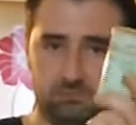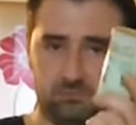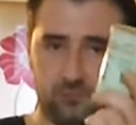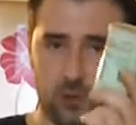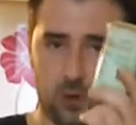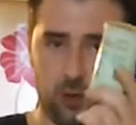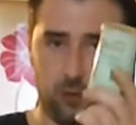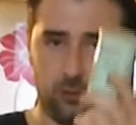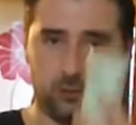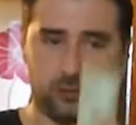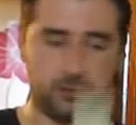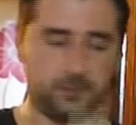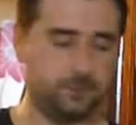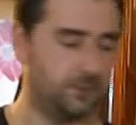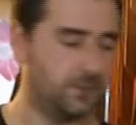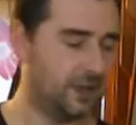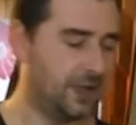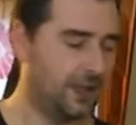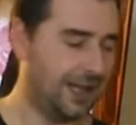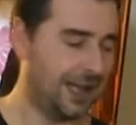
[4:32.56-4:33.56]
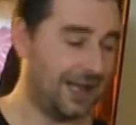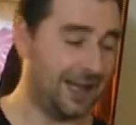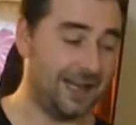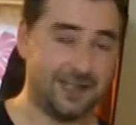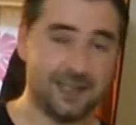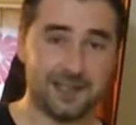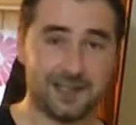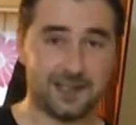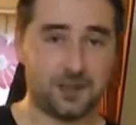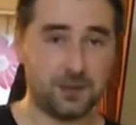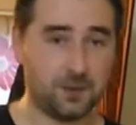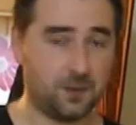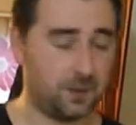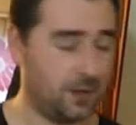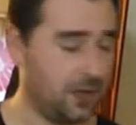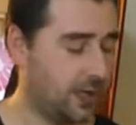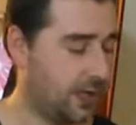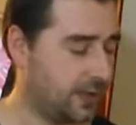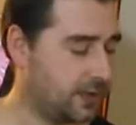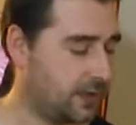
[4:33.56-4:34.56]
Old. And it still
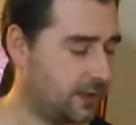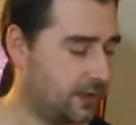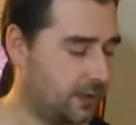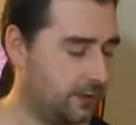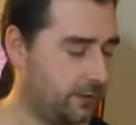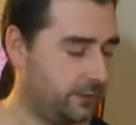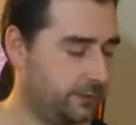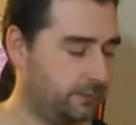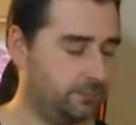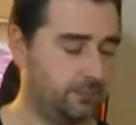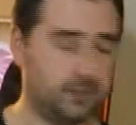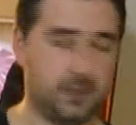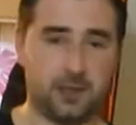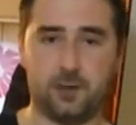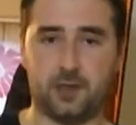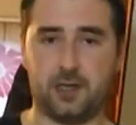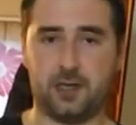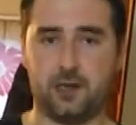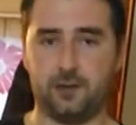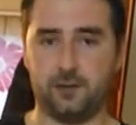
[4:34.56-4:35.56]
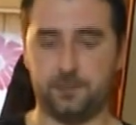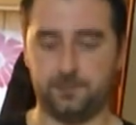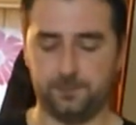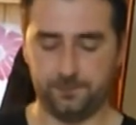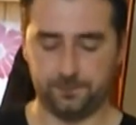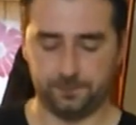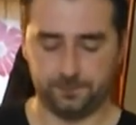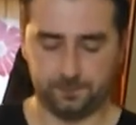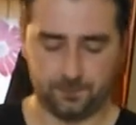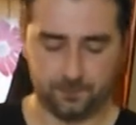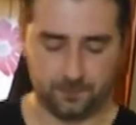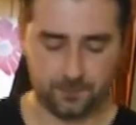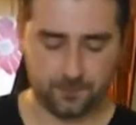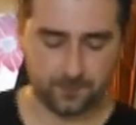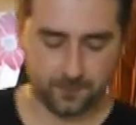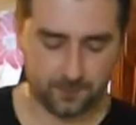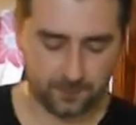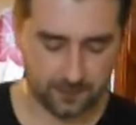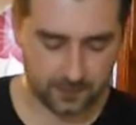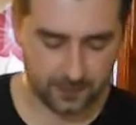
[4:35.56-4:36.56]
works, so there we go.
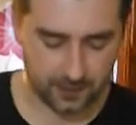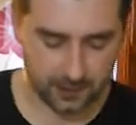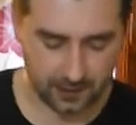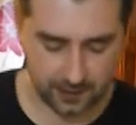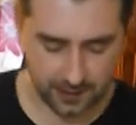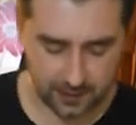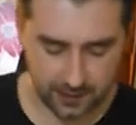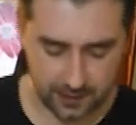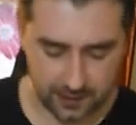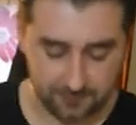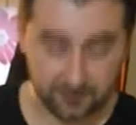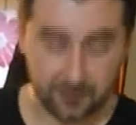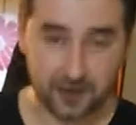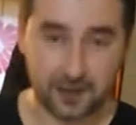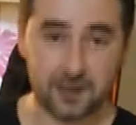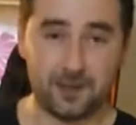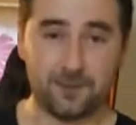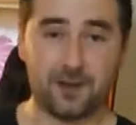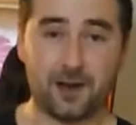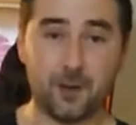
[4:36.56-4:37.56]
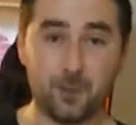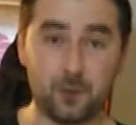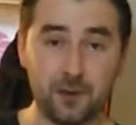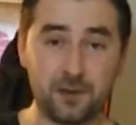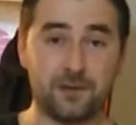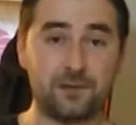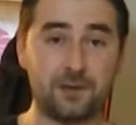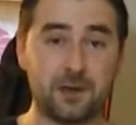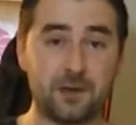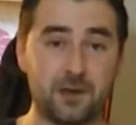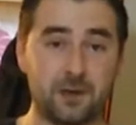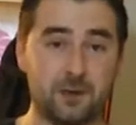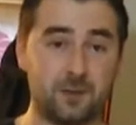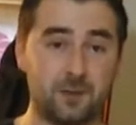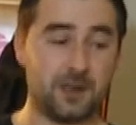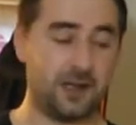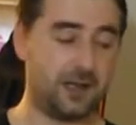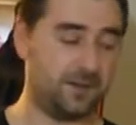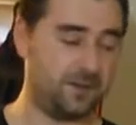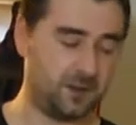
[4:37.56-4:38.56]
Funny enough, I would have thrown it
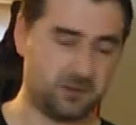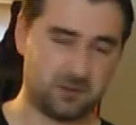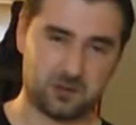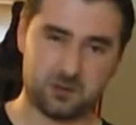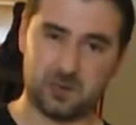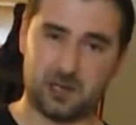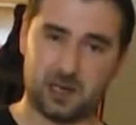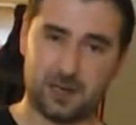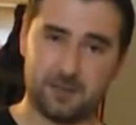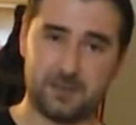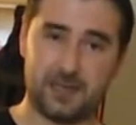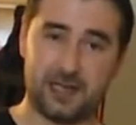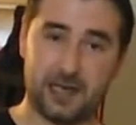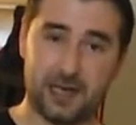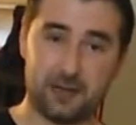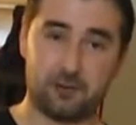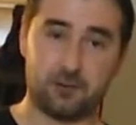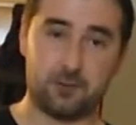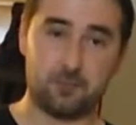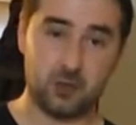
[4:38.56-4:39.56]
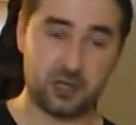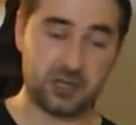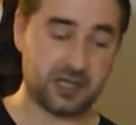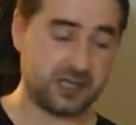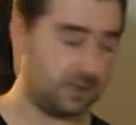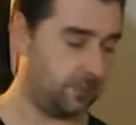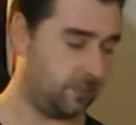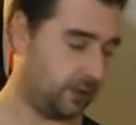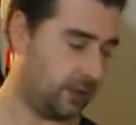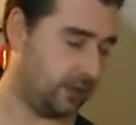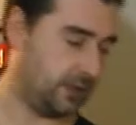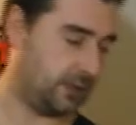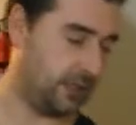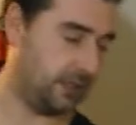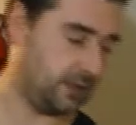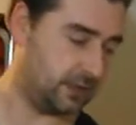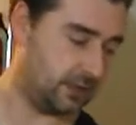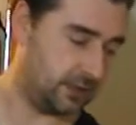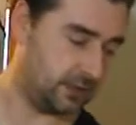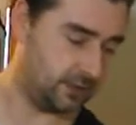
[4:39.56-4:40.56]
away if it was all clumped together and mushy, but
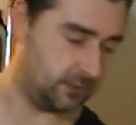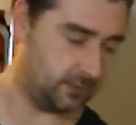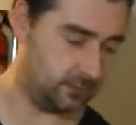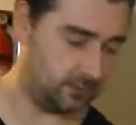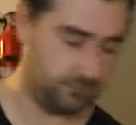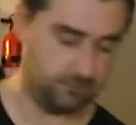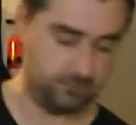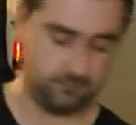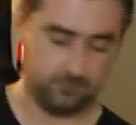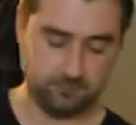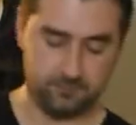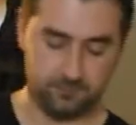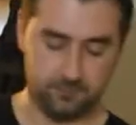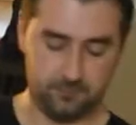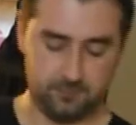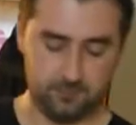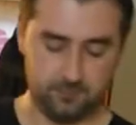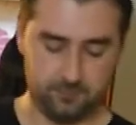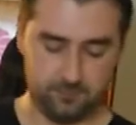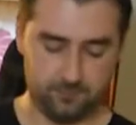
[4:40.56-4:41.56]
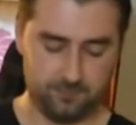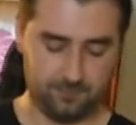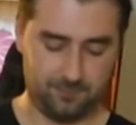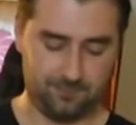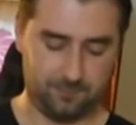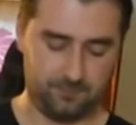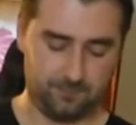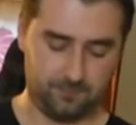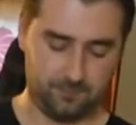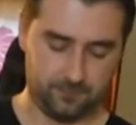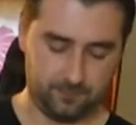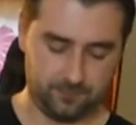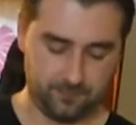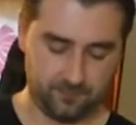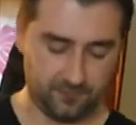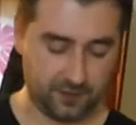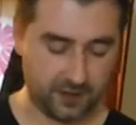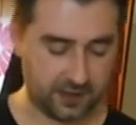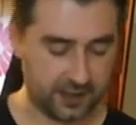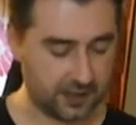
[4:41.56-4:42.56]
it's still,
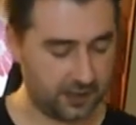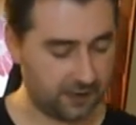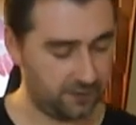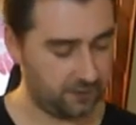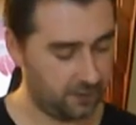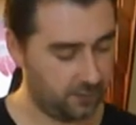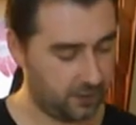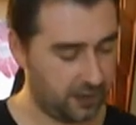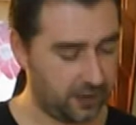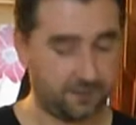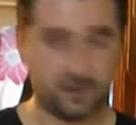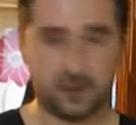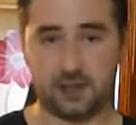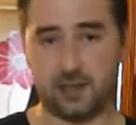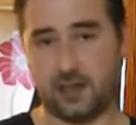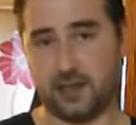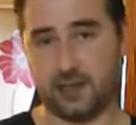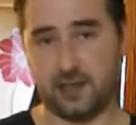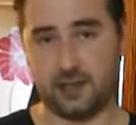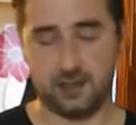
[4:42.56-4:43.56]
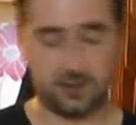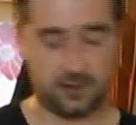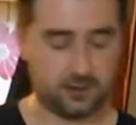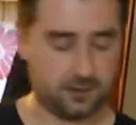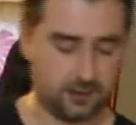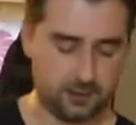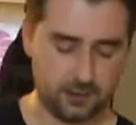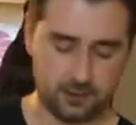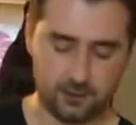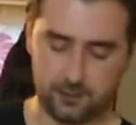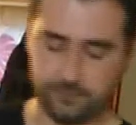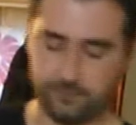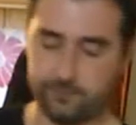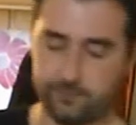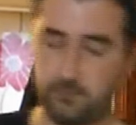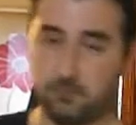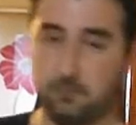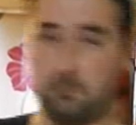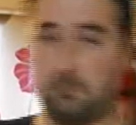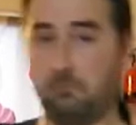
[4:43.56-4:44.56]
funny enough, perfect like yeast, so
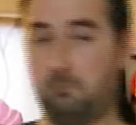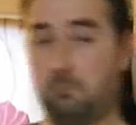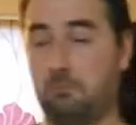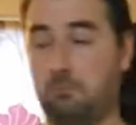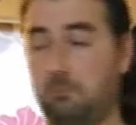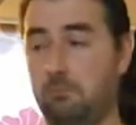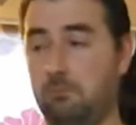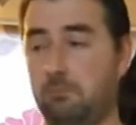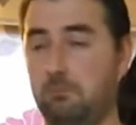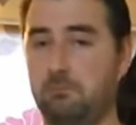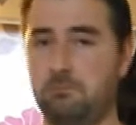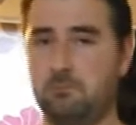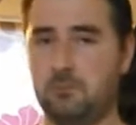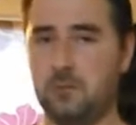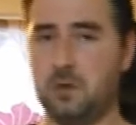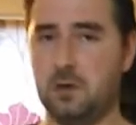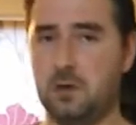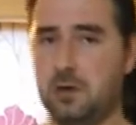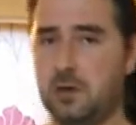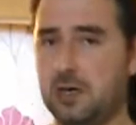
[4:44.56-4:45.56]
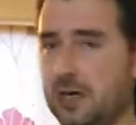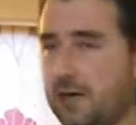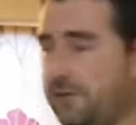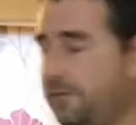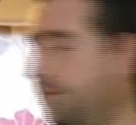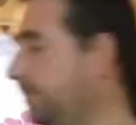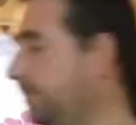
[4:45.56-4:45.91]
good enough.